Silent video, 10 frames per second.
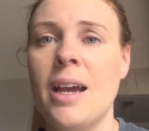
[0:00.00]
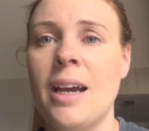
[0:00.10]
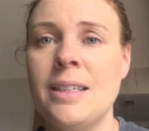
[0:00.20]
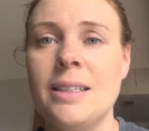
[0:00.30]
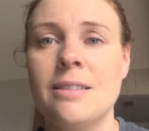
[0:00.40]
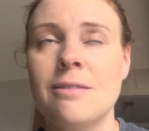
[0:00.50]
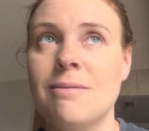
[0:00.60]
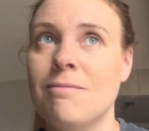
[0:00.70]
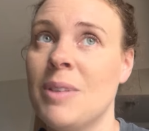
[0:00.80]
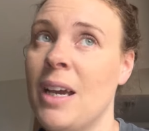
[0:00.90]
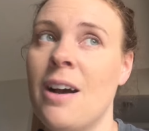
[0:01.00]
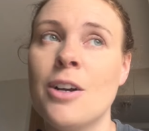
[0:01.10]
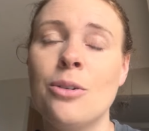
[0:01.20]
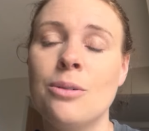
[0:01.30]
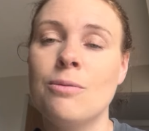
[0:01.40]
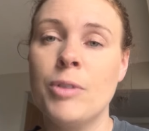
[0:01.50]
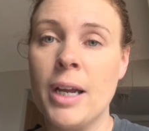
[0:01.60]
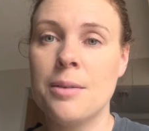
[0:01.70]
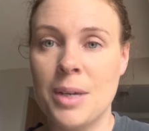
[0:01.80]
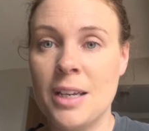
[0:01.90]
And yeah, I couldn't
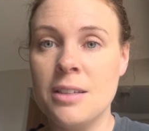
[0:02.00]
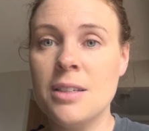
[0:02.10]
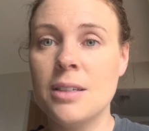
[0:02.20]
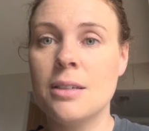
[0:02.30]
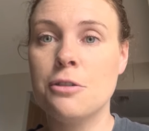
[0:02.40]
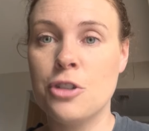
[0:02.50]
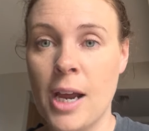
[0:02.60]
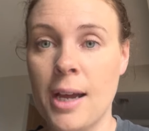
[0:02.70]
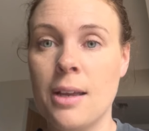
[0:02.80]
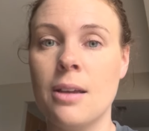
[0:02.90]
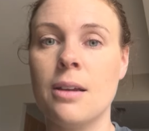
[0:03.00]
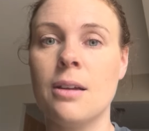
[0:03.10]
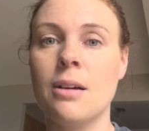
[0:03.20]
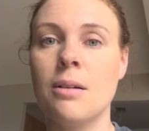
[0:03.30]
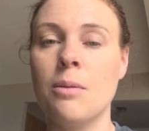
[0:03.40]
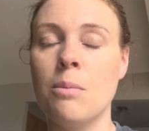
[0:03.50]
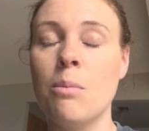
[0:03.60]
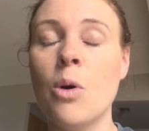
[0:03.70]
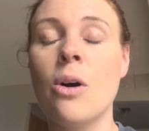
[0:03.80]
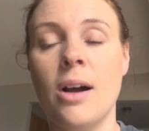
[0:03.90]
recommend Jack
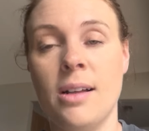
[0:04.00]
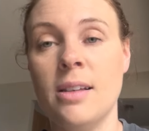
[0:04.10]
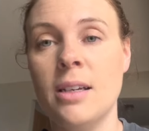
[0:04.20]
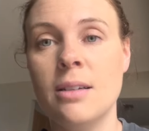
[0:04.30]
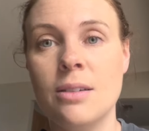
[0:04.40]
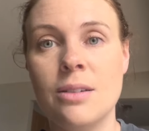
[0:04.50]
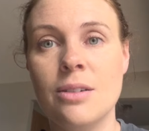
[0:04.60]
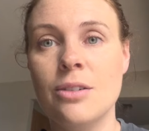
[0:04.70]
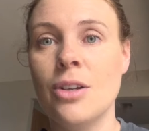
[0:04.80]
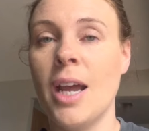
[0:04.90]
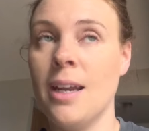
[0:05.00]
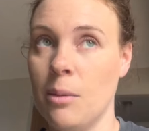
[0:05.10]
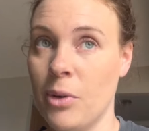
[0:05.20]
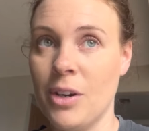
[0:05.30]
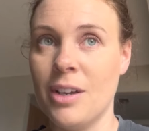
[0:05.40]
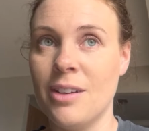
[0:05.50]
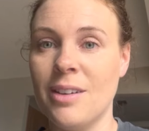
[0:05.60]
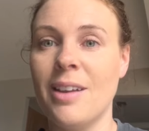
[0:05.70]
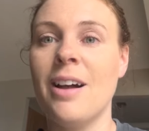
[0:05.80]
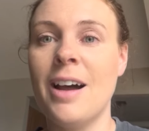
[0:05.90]
more highly to anybody.
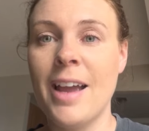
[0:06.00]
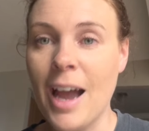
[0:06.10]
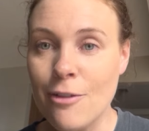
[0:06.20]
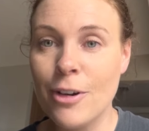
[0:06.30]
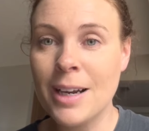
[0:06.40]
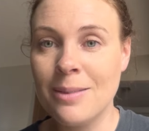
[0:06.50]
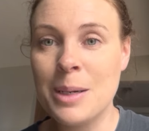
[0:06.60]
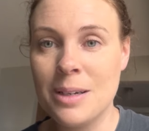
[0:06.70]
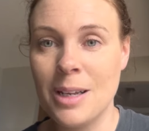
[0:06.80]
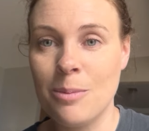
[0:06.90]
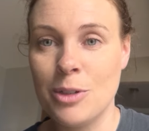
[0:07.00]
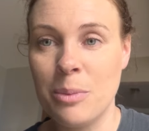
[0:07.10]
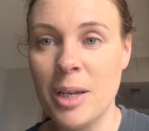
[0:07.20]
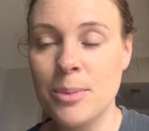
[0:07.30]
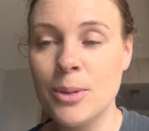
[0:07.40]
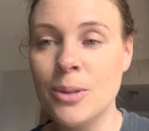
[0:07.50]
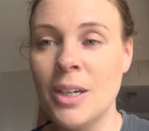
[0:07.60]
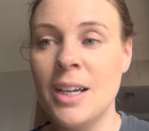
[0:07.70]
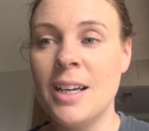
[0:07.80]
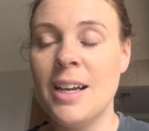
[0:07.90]
I have recommended him to people,
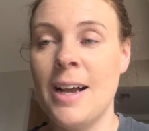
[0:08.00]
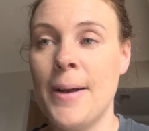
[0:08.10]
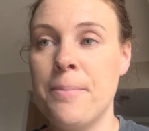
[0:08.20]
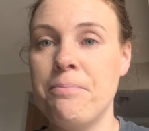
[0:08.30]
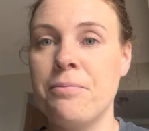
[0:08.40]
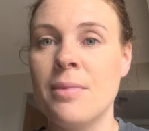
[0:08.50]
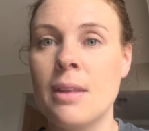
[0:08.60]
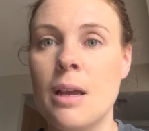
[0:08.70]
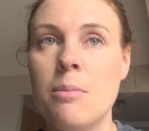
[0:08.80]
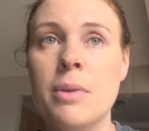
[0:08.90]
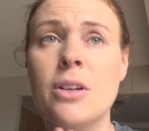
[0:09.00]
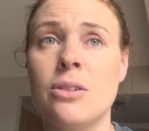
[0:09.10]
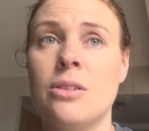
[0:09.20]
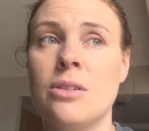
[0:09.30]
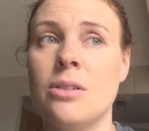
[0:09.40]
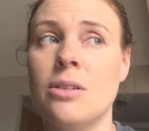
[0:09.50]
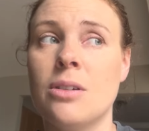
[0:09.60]
because